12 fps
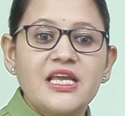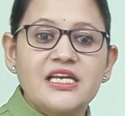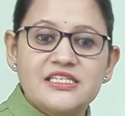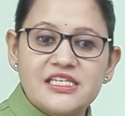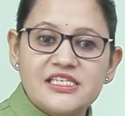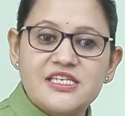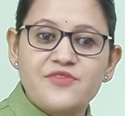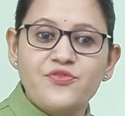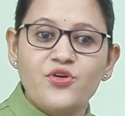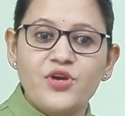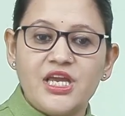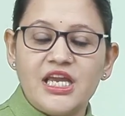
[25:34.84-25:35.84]

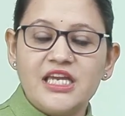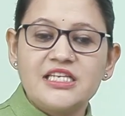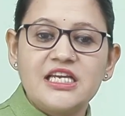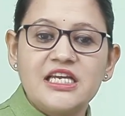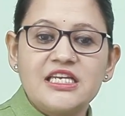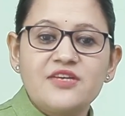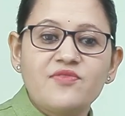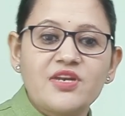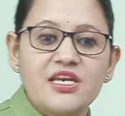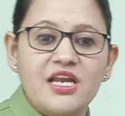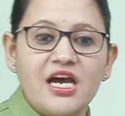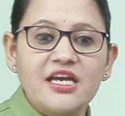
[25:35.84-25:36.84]
64, 8,
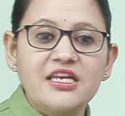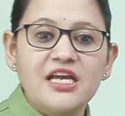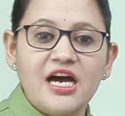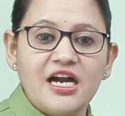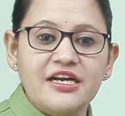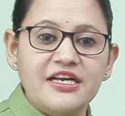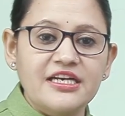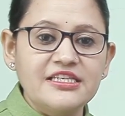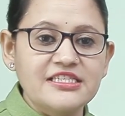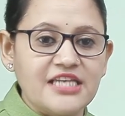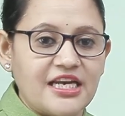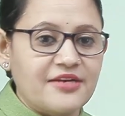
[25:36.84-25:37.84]
81, 9,
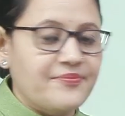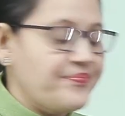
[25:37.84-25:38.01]
110.